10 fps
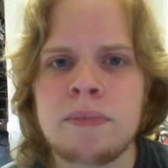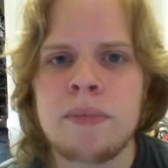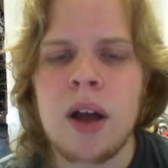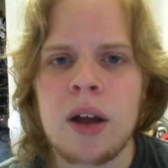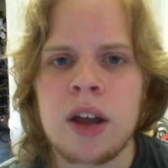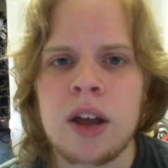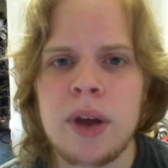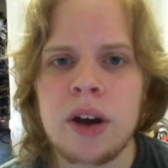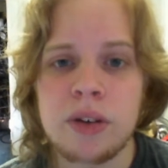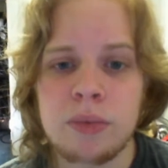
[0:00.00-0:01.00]
But
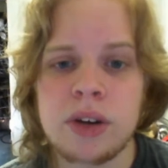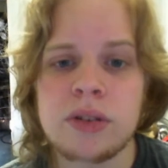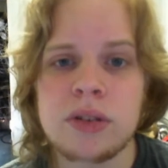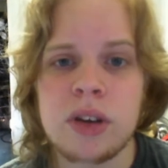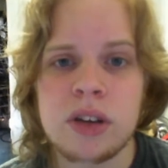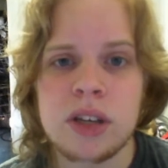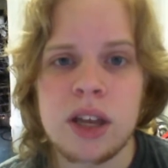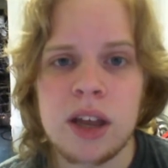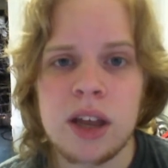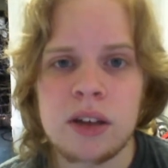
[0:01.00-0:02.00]
compared to Windows
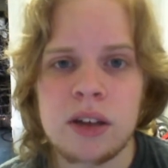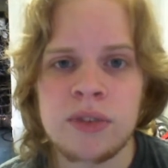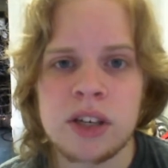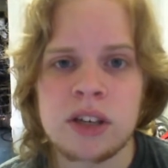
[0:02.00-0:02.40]
Vista